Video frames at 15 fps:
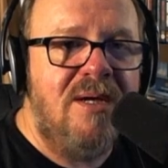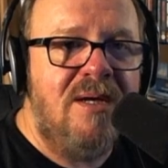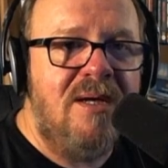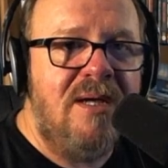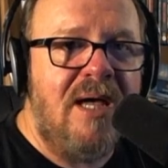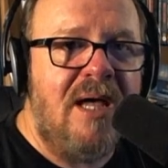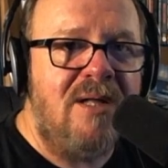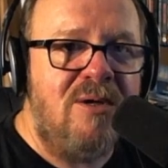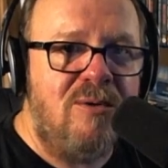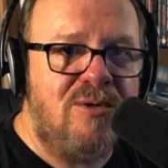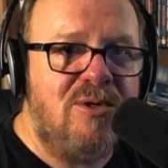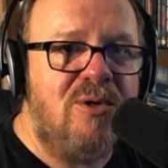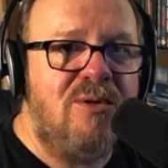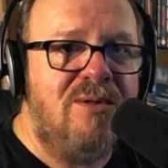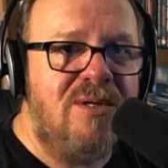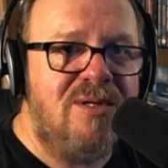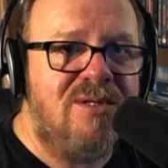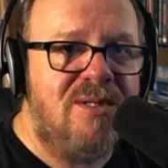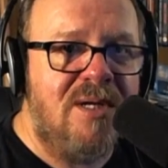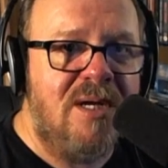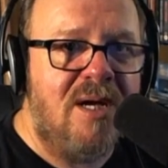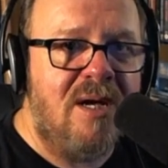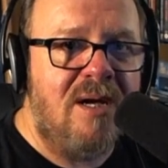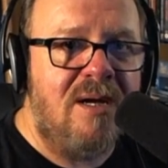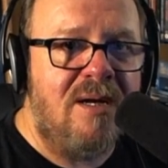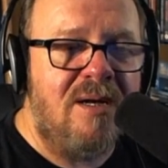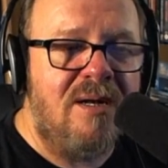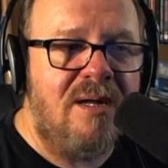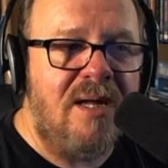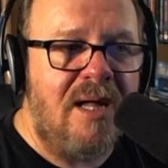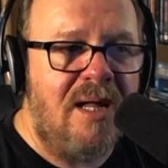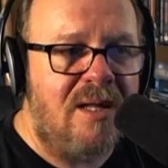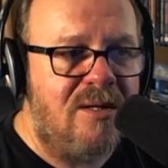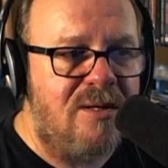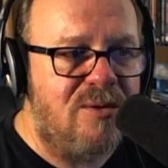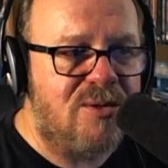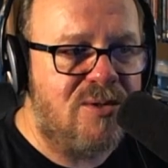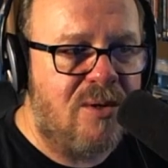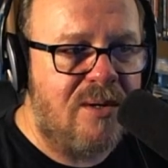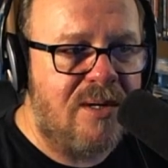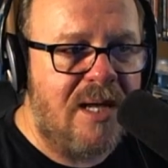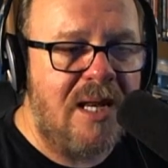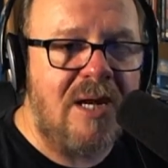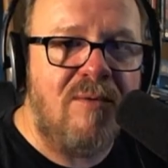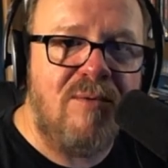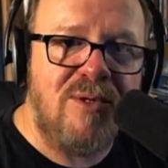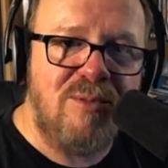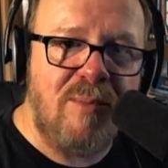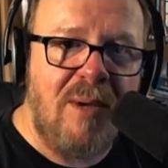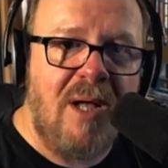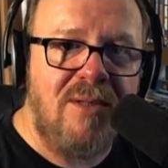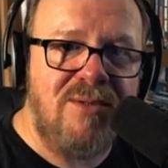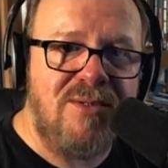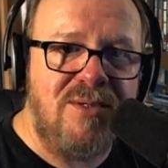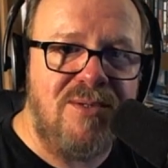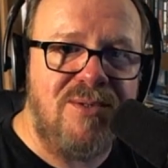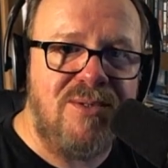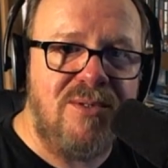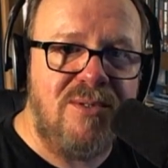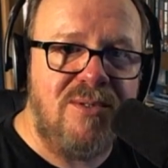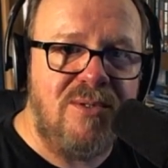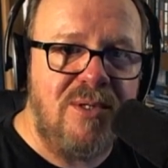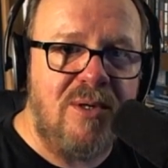And you turn this thing on, and you start getting responses to your